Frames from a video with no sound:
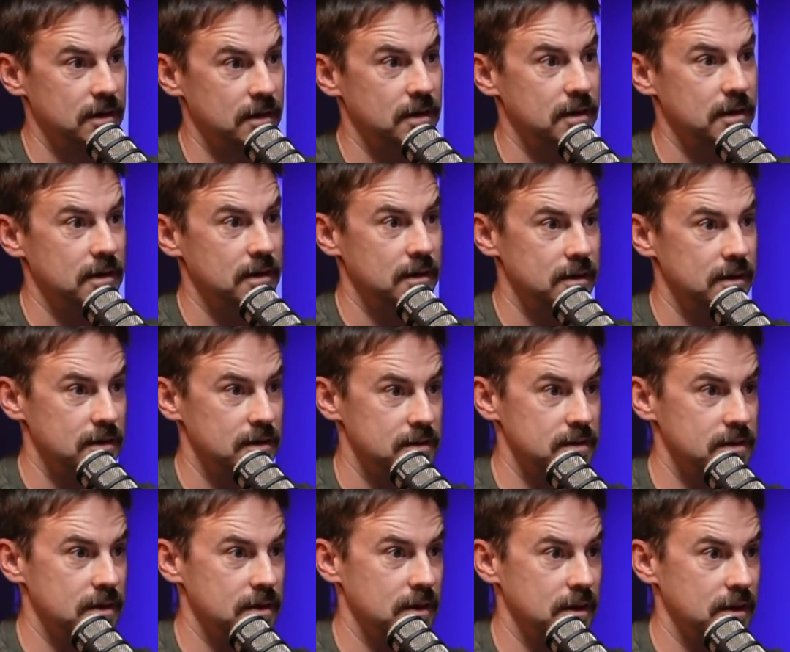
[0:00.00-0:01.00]
Right. It's a
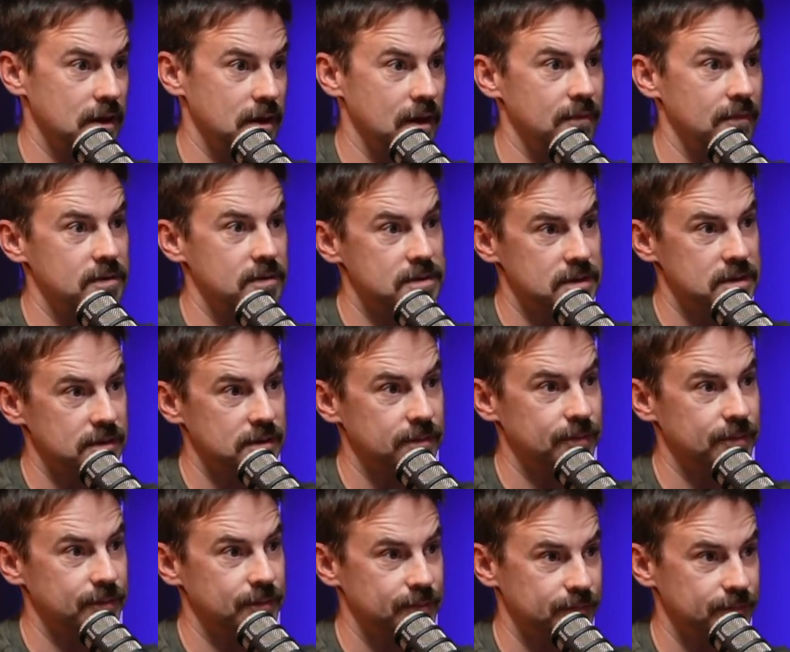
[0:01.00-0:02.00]
great place to put your
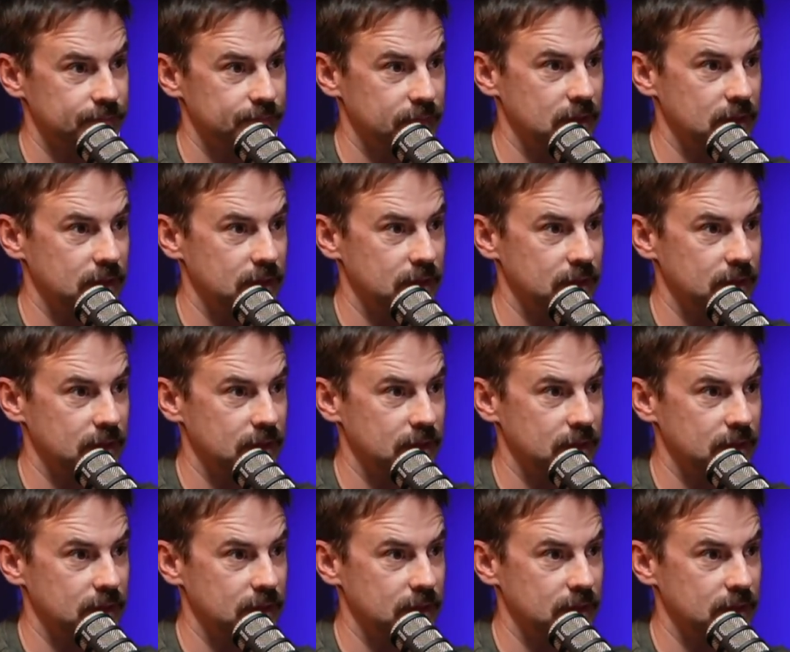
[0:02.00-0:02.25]
money.